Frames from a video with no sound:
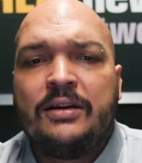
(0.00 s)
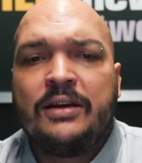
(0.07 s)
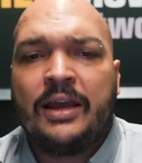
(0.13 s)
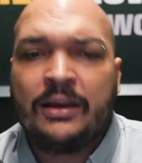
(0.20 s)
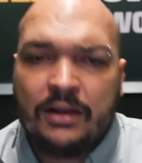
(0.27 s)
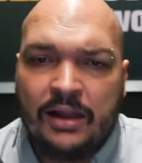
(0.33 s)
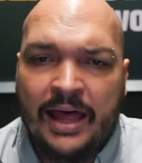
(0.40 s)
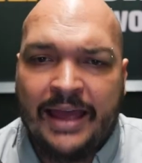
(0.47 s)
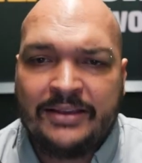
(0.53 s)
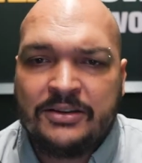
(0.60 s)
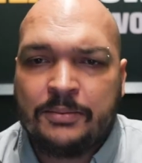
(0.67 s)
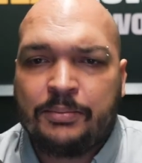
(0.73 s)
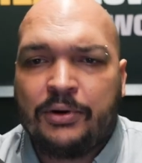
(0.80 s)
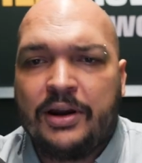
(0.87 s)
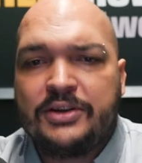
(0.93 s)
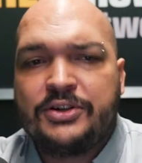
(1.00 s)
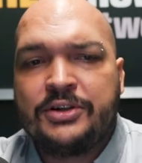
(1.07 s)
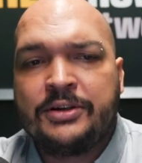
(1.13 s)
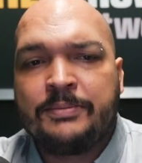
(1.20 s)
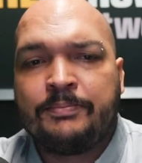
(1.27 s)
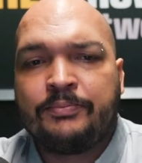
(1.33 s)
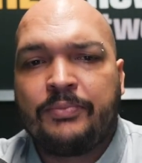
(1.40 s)
and class
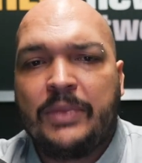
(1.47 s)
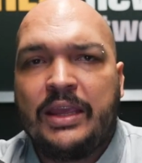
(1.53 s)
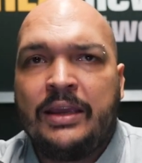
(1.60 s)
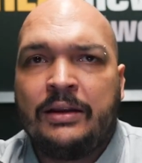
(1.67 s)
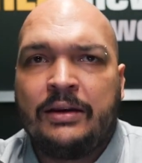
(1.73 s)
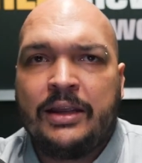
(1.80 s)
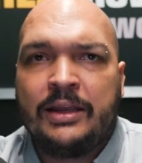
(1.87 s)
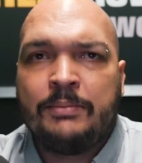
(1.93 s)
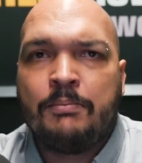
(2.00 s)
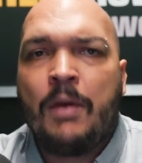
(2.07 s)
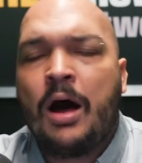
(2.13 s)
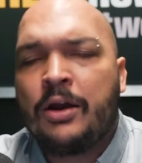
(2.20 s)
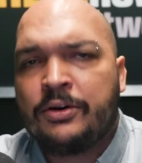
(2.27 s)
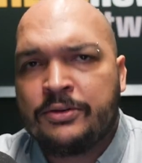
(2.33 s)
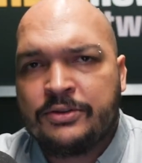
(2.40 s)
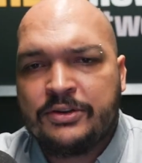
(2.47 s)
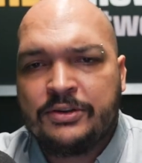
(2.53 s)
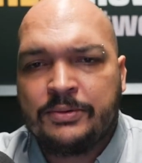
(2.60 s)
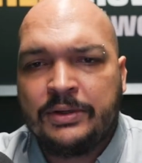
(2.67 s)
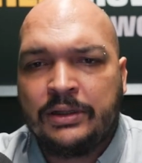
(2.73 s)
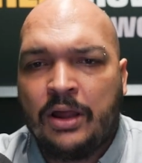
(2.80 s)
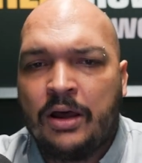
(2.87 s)
oppression in, in modern
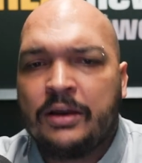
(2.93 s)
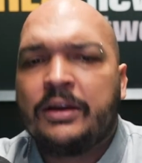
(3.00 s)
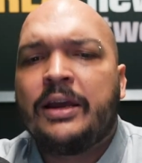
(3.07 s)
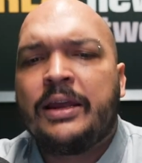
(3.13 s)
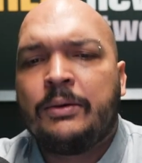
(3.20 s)
Sri Lanka?